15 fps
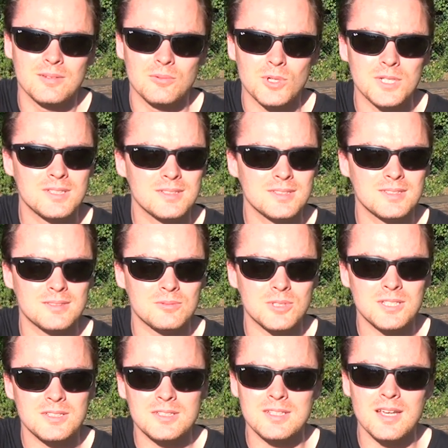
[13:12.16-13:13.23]
what does
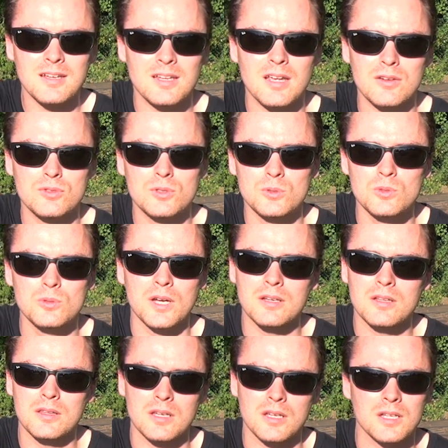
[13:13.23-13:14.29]
that have to do
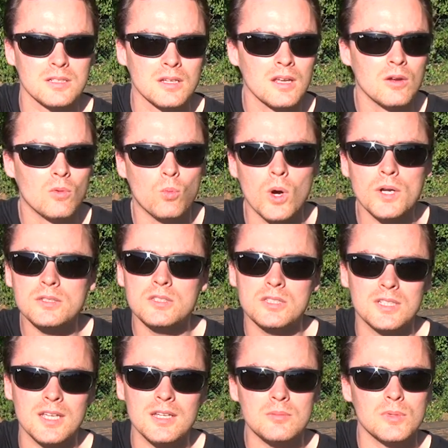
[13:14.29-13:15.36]
anything? And one
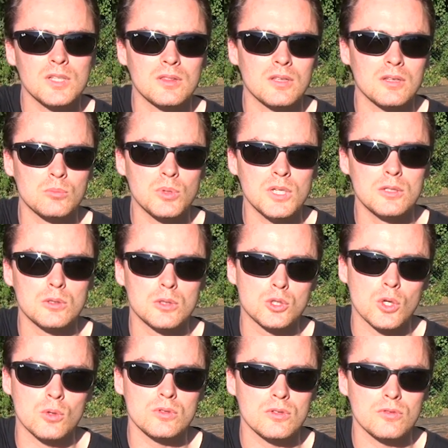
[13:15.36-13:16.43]
statement that Peter
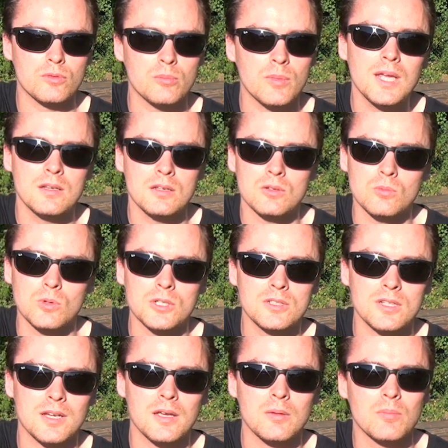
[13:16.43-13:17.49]
Joseph made at one
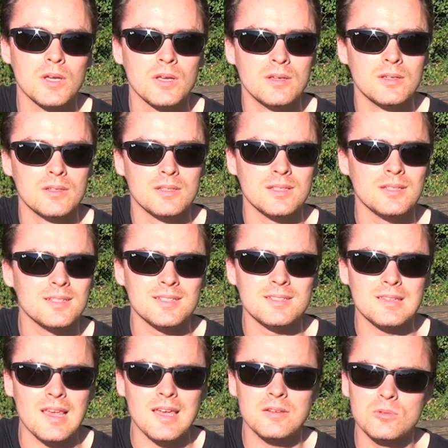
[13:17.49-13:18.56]
time,
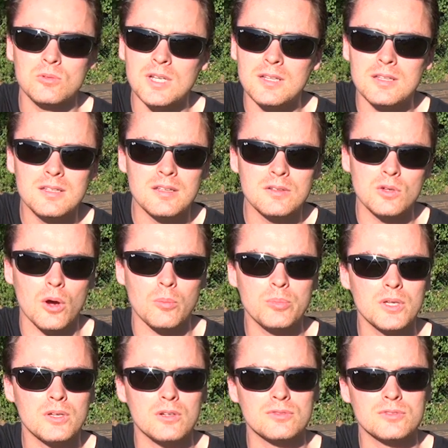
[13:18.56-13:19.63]
is that really the
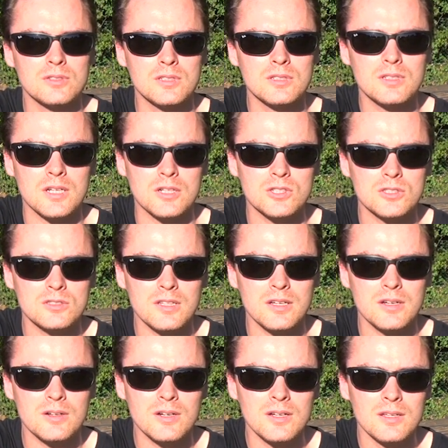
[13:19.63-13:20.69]
topic of the discussion
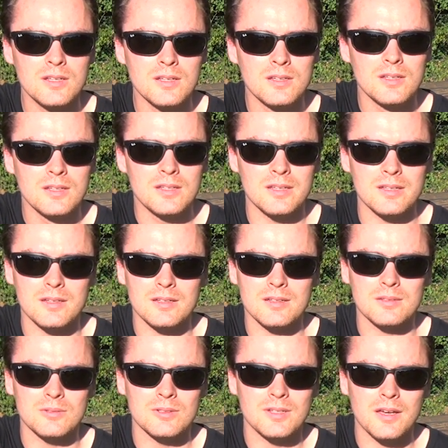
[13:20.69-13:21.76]
there?
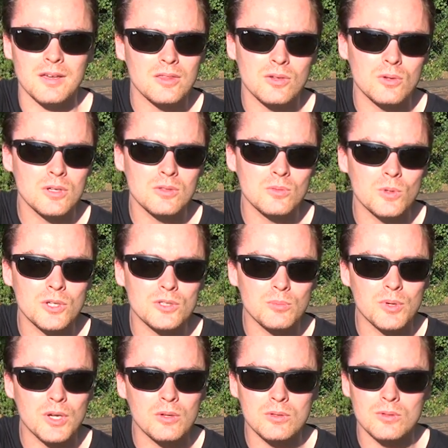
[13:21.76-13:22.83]
I thought it was
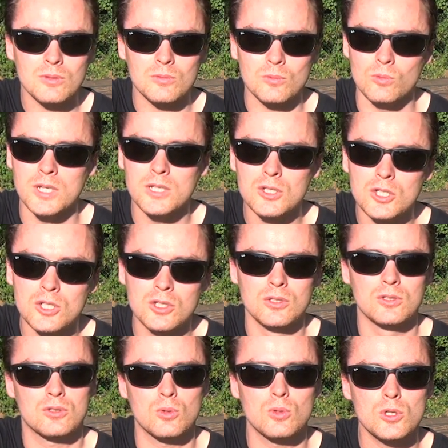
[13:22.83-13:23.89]
about which
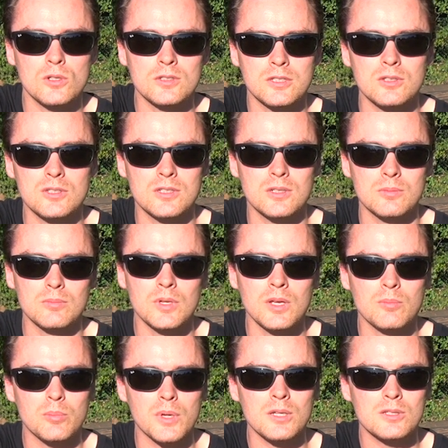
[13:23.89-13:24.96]
social system
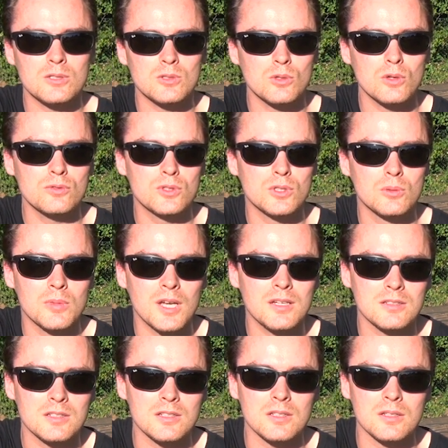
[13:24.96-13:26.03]
best serves
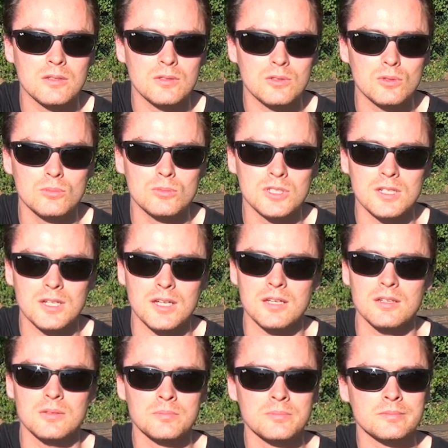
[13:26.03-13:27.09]

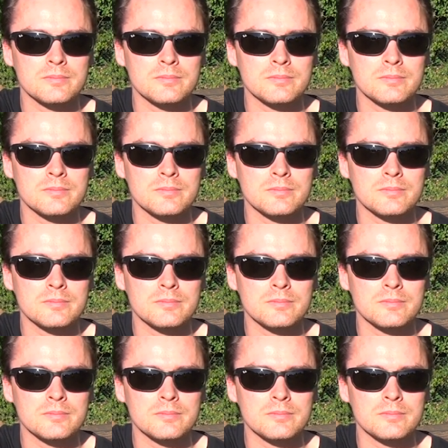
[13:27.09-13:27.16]
humankind,